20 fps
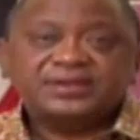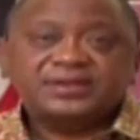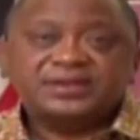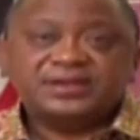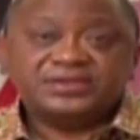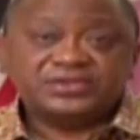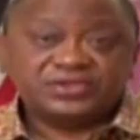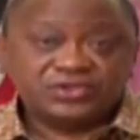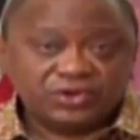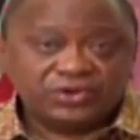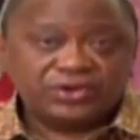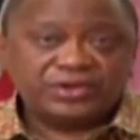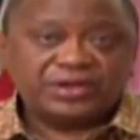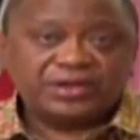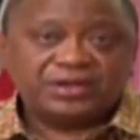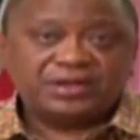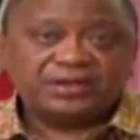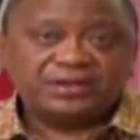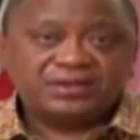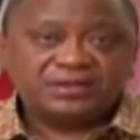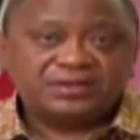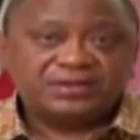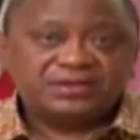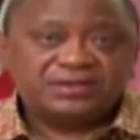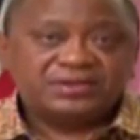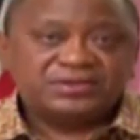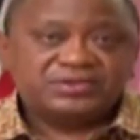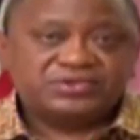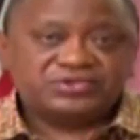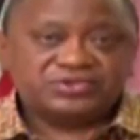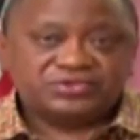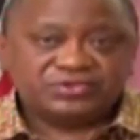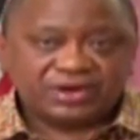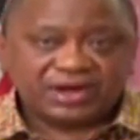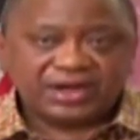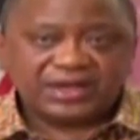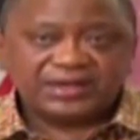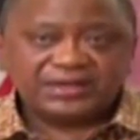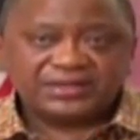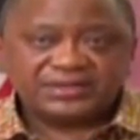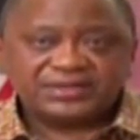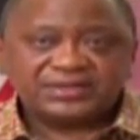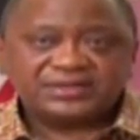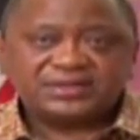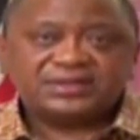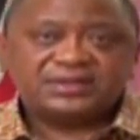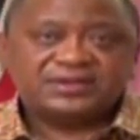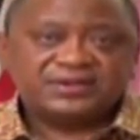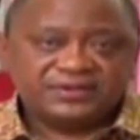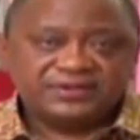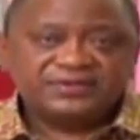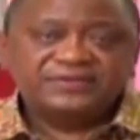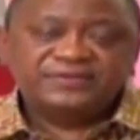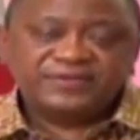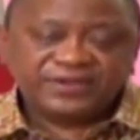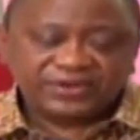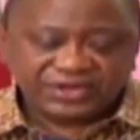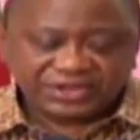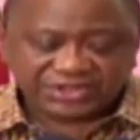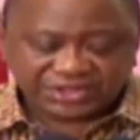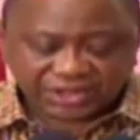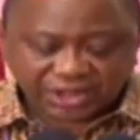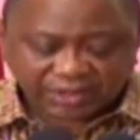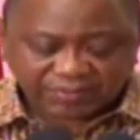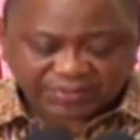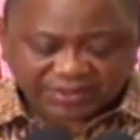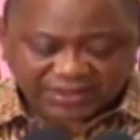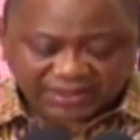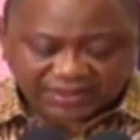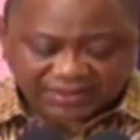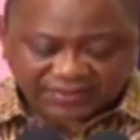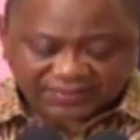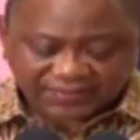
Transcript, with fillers: is going to rise very sharply.